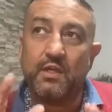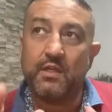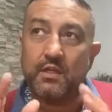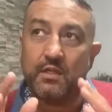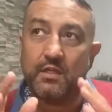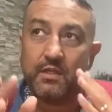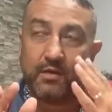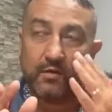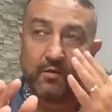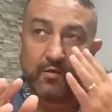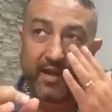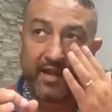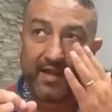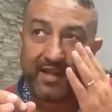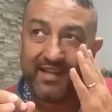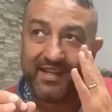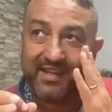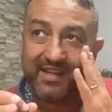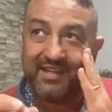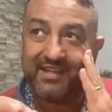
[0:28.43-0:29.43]
in a
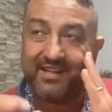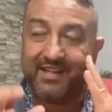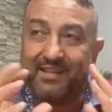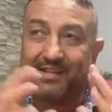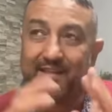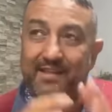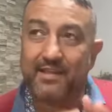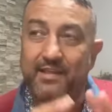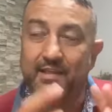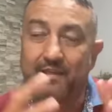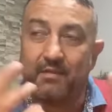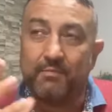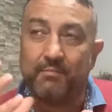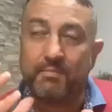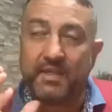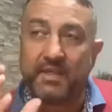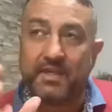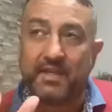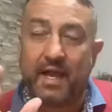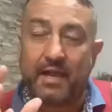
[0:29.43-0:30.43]
way that
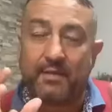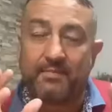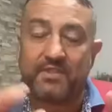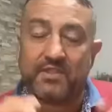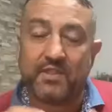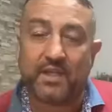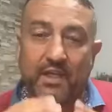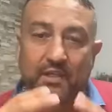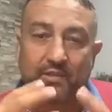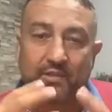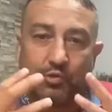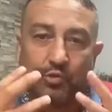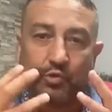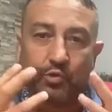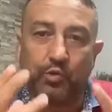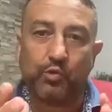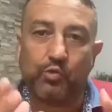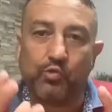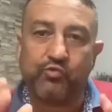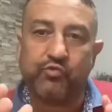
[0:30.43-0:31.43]
it becomes a
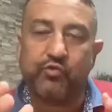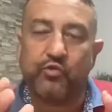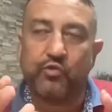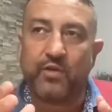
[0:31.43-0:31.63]
tool